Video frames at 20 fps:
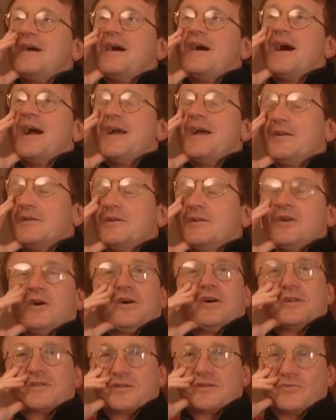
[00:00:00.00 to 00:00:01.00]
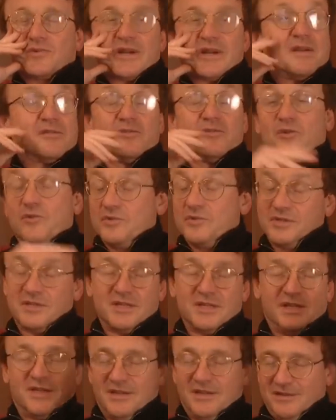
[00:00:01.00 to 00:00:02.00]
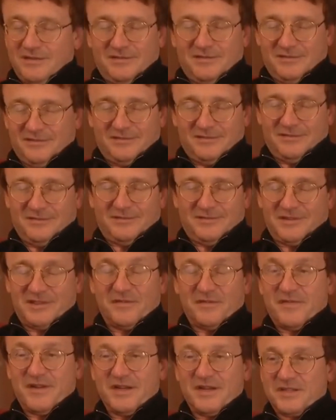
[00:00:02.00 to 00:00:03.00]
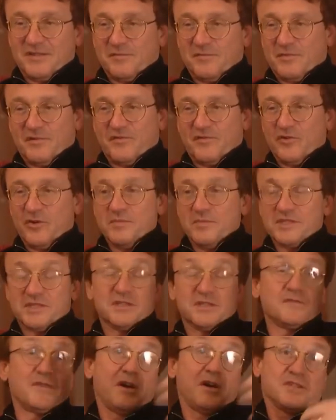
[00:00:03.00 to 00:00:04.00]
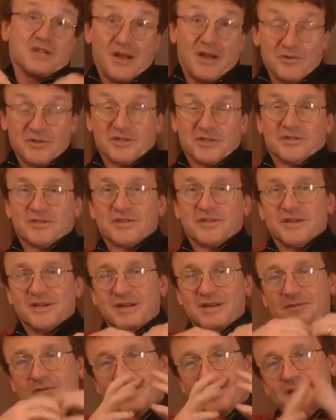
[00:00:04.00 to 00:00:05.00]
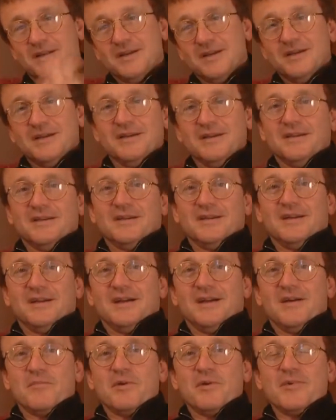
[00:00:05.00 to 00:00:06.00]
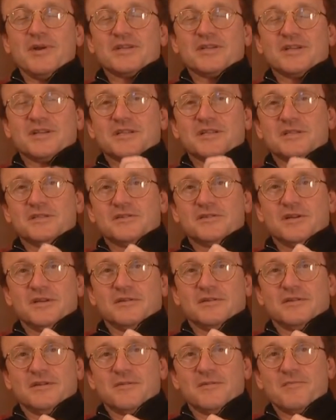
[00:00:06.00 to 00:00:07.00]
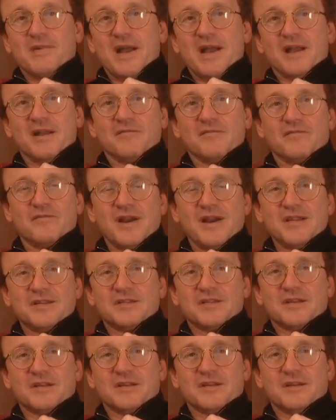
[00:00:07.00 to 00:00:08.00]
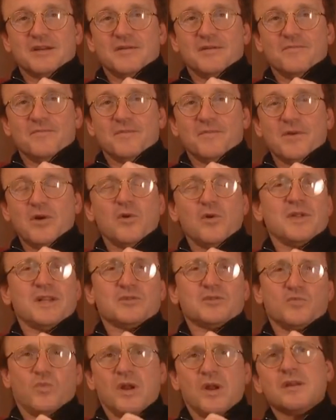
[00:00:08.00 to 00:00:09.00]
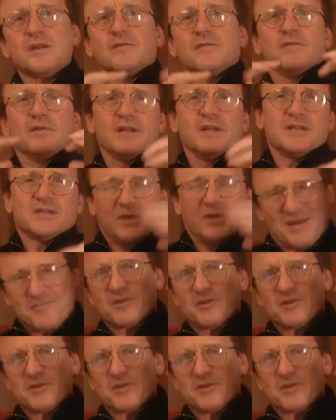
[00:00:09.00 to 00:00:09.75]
I had got what I thought was the definitive performance as far as I was concerned anyway. And we went to listen to it back and Freddie said, oh, that's wonderful. It's